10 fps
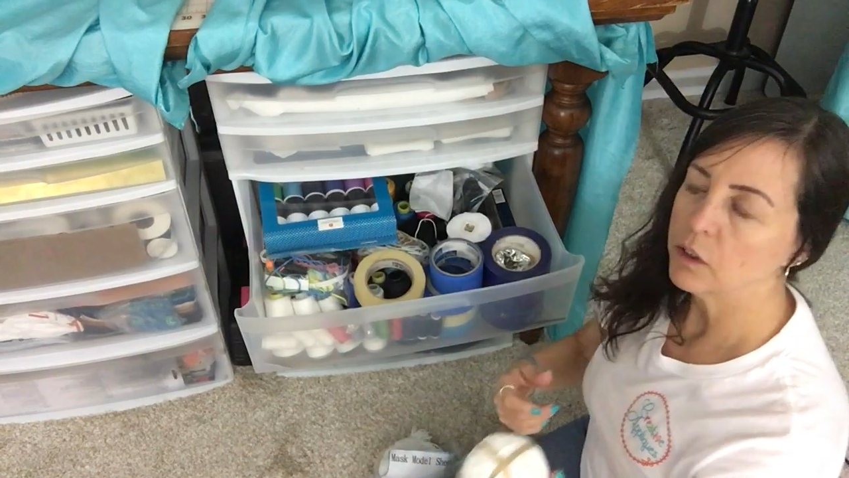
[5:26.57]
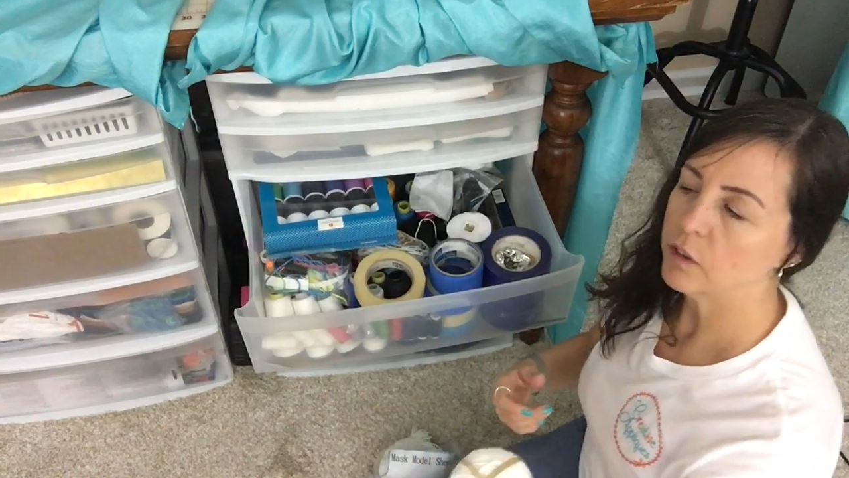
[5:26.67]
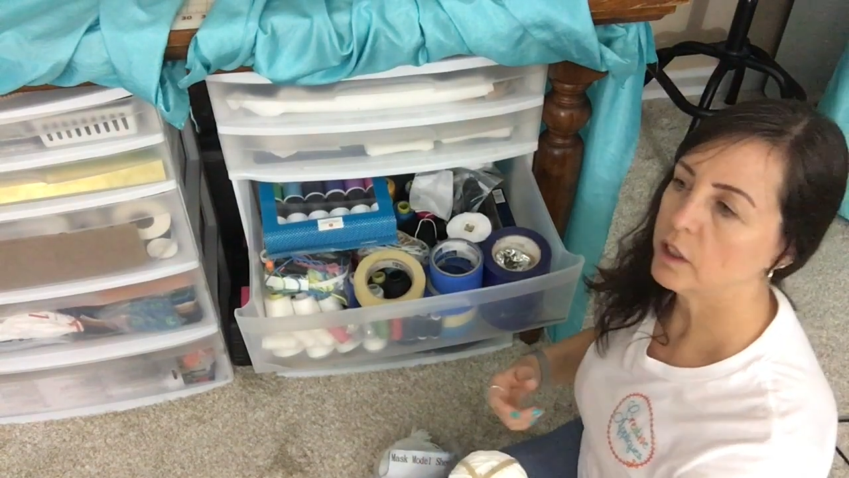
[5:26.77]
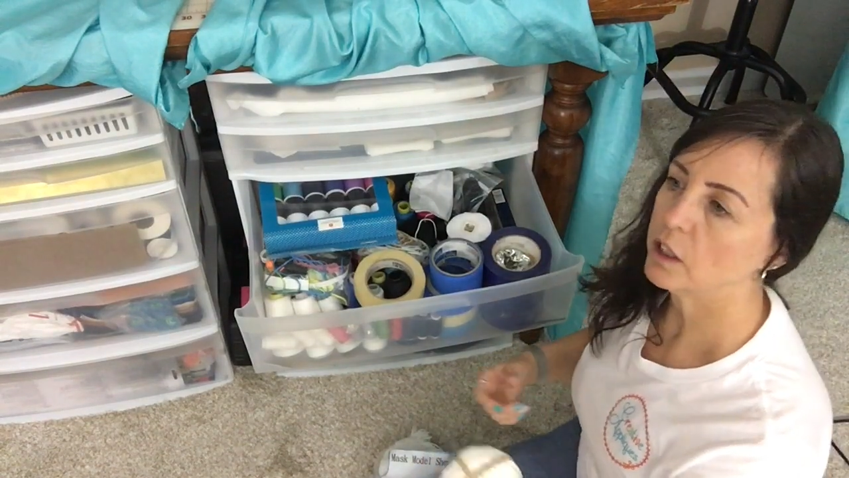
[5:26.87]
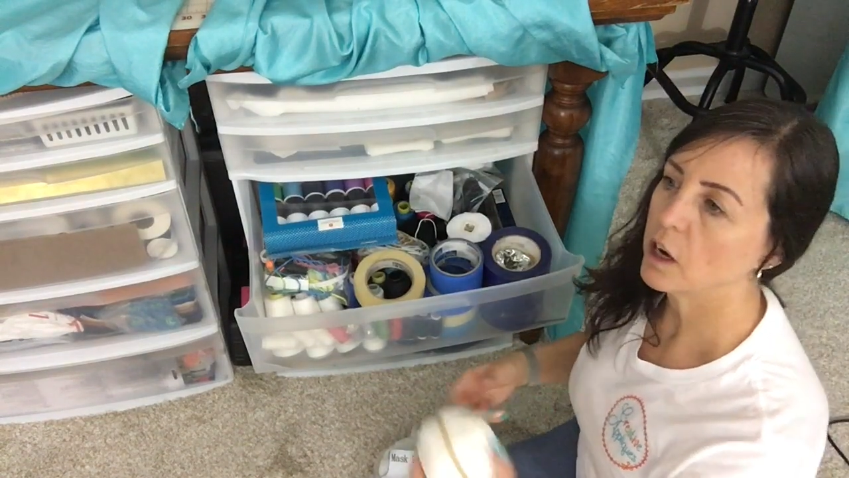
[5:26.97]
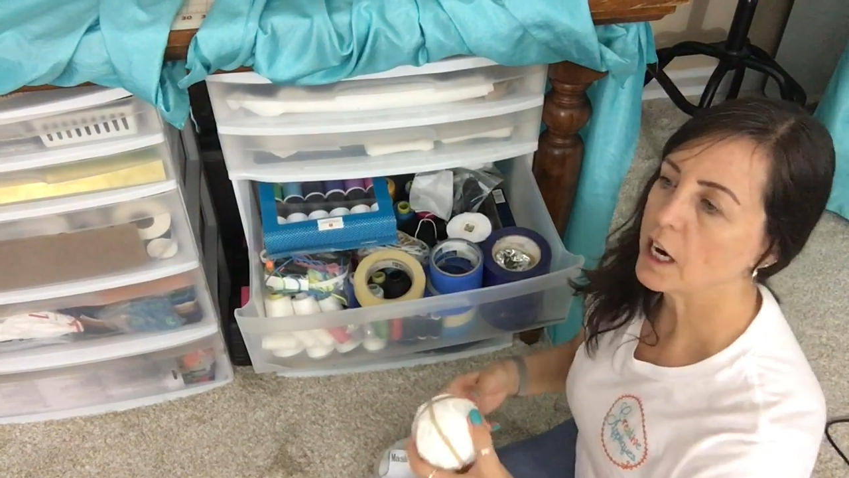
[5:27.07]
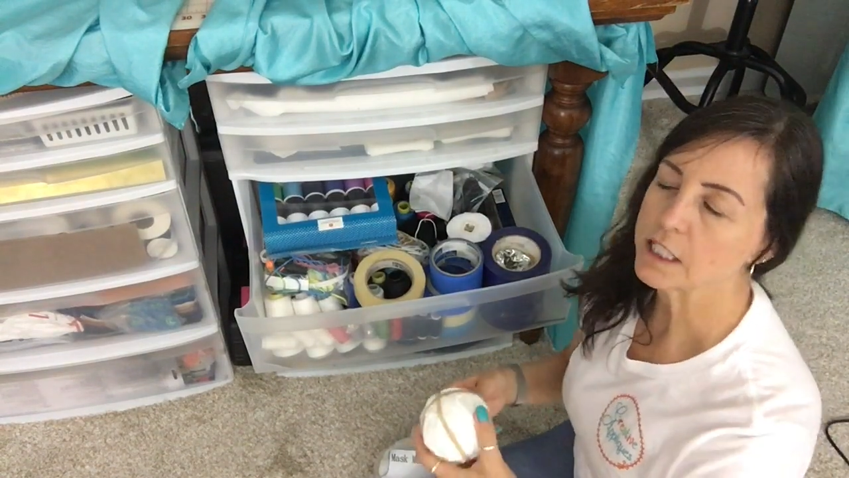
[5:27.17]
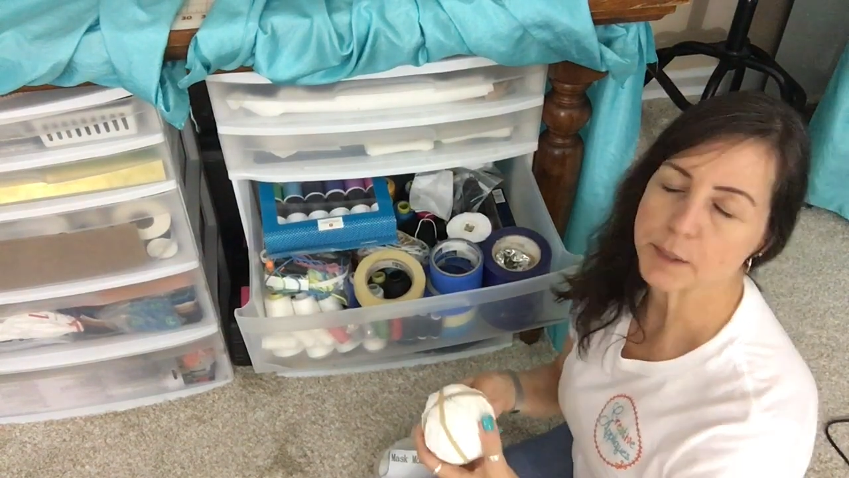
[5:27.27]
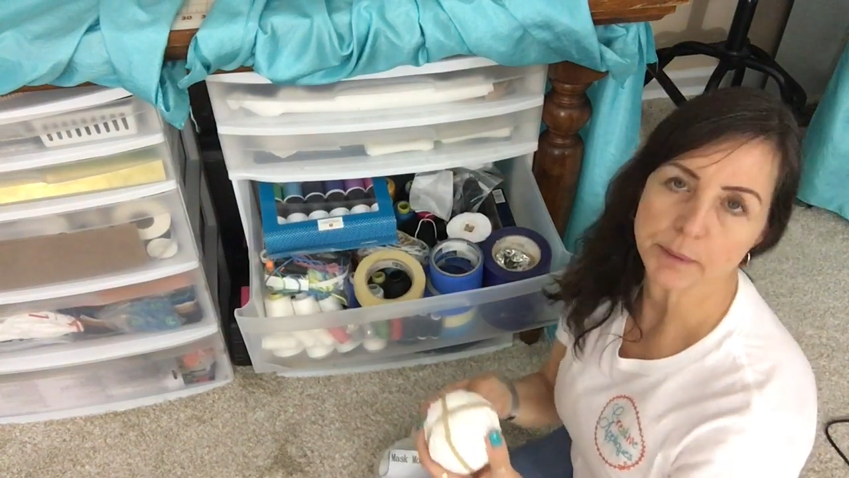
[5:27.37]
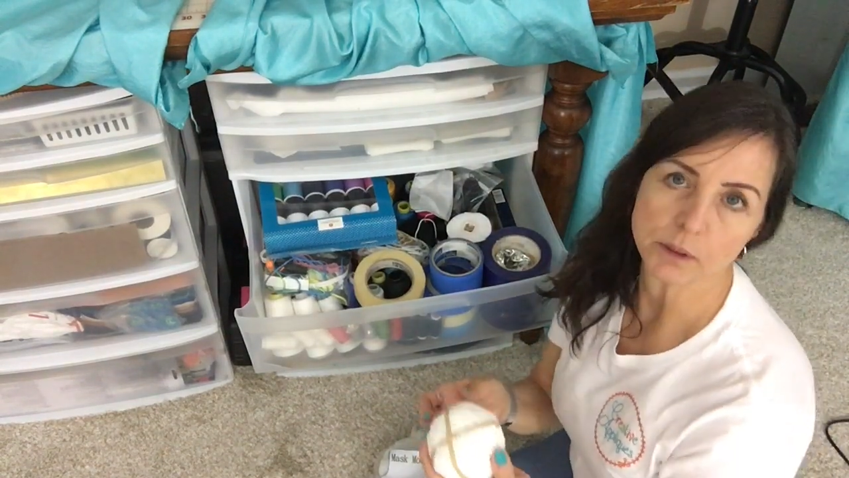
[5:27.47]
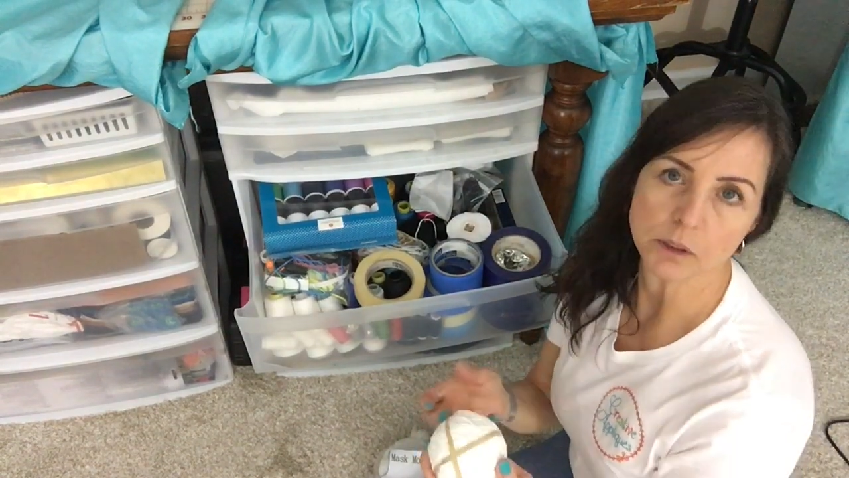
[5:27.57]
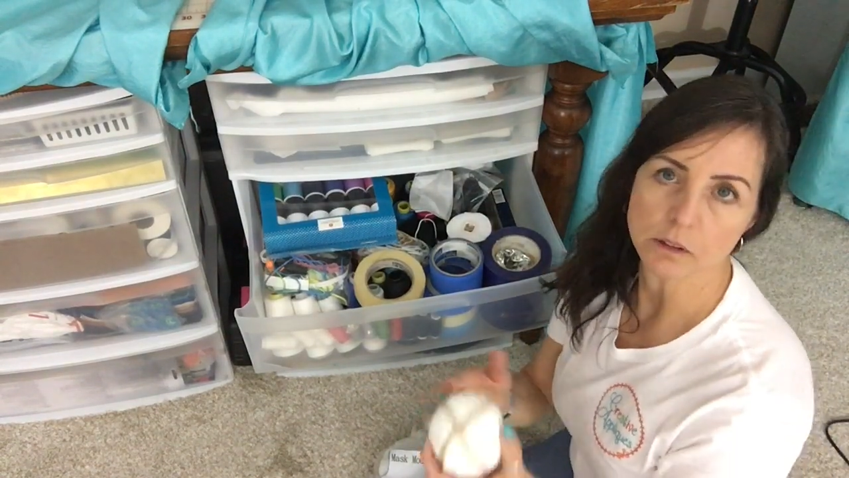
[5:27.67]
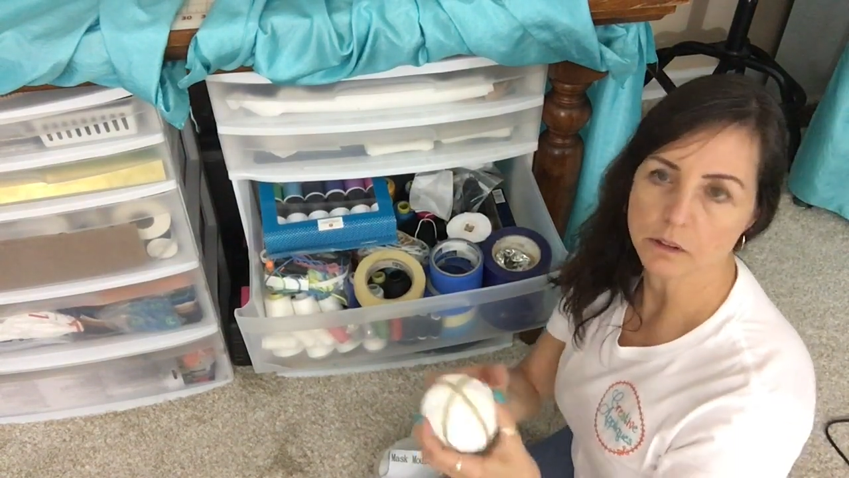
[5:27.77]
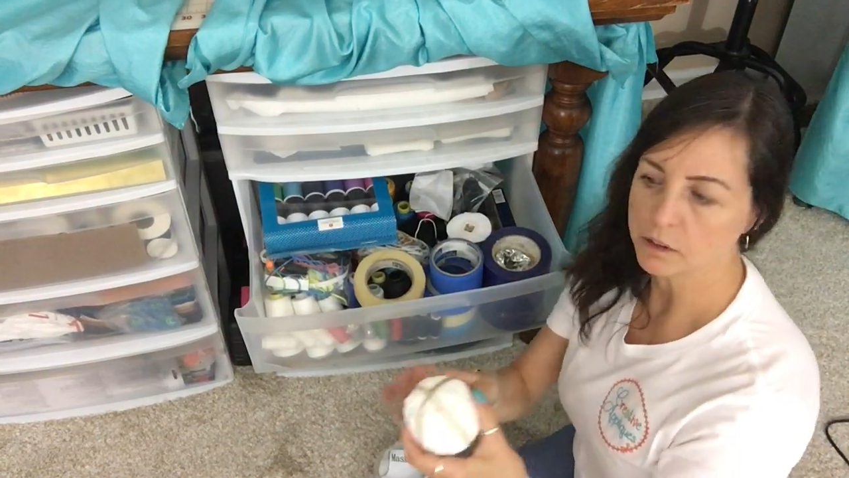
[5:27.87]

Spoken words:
the hospital.